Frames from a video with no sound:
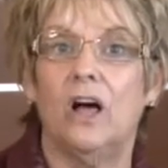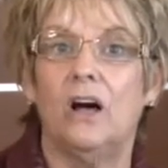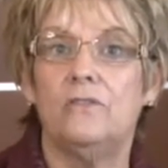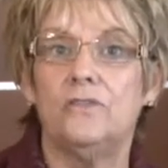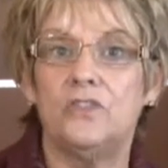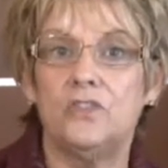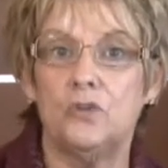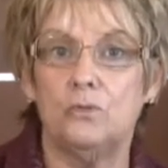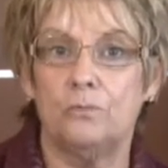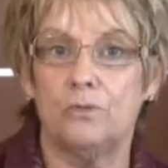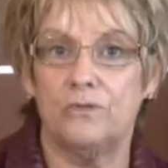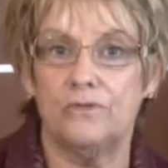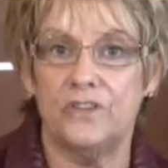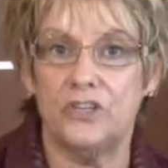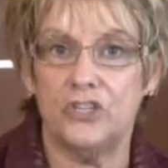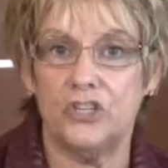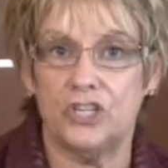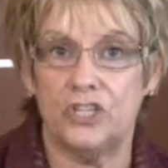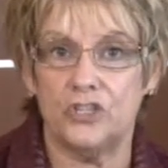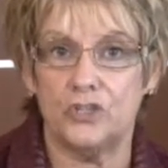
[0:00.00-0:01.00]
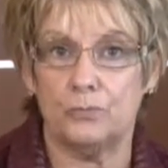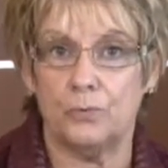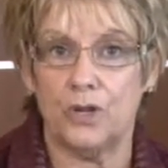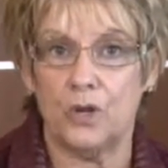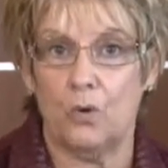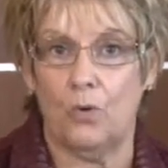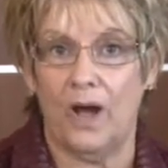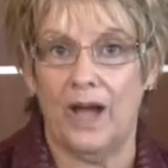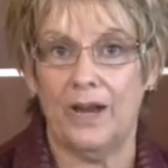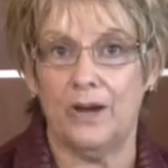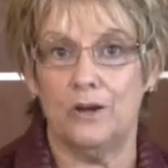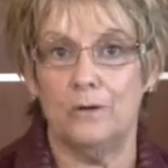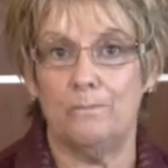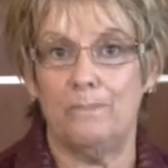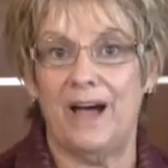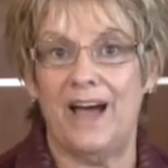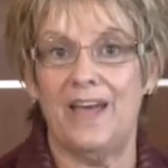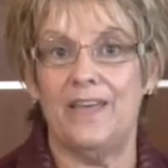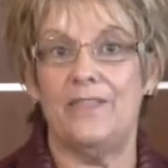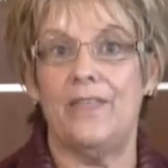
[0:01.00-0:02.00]
of supervision is required
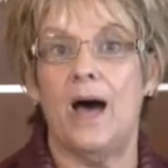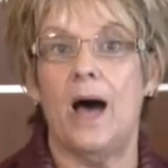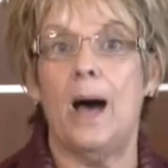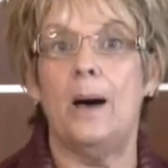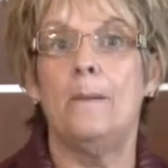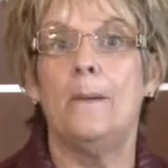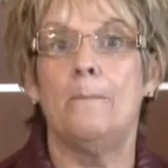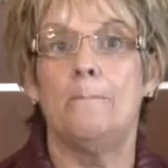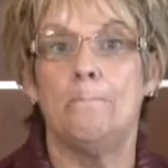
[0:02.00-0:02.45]
by the